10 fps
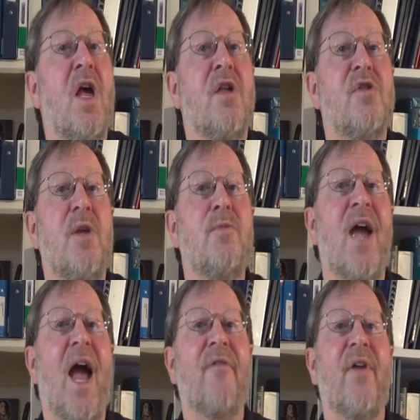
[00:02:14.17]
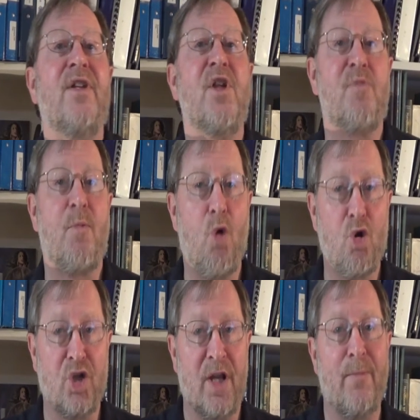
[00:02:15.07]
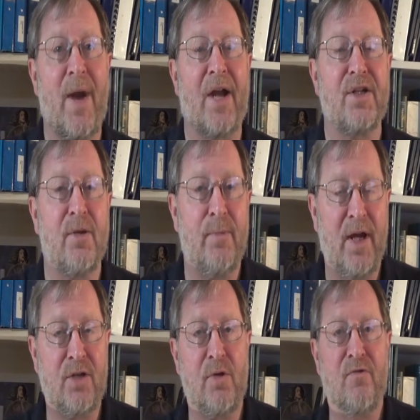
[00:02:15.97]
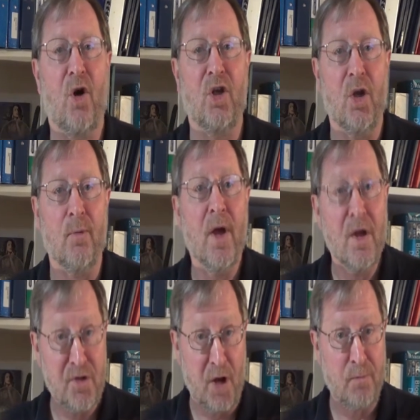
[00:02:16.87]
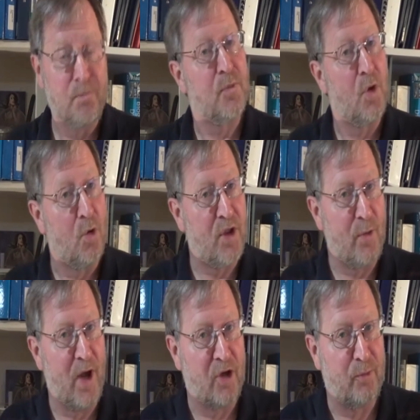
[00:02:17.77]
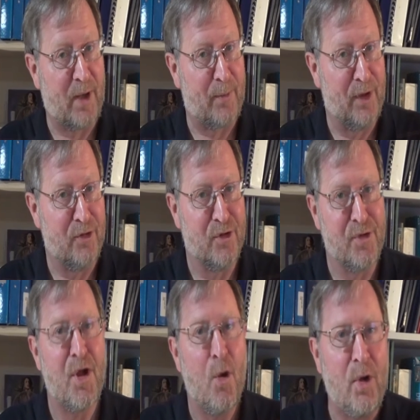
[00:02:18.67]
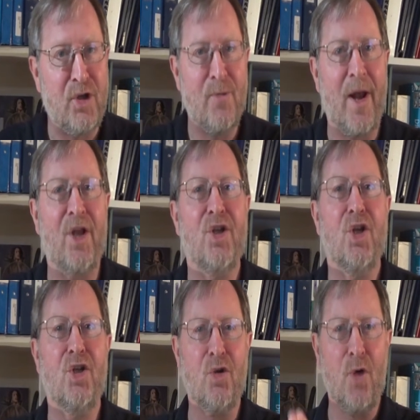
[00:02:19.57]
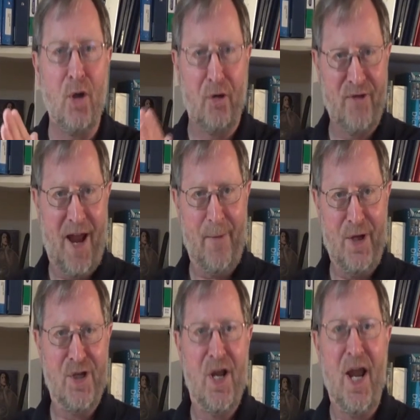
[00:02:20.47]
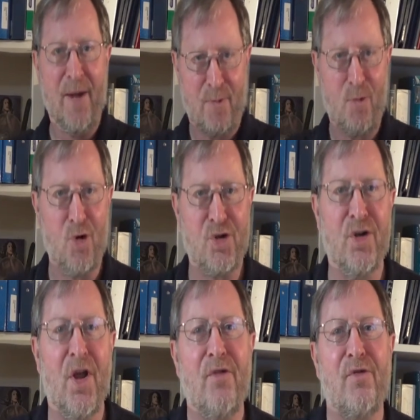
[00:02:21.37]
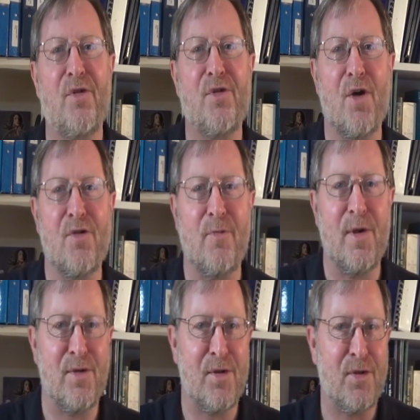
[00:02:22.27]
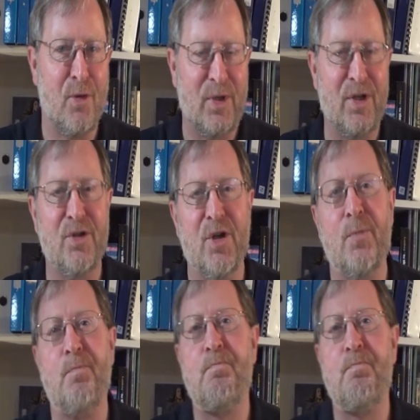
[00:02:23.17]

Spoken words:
seem to have a disproportionate impact compared to its volume. So, although we aren't big polluters, we do manage to do a lot of damage in proportion to the size of the business that we do.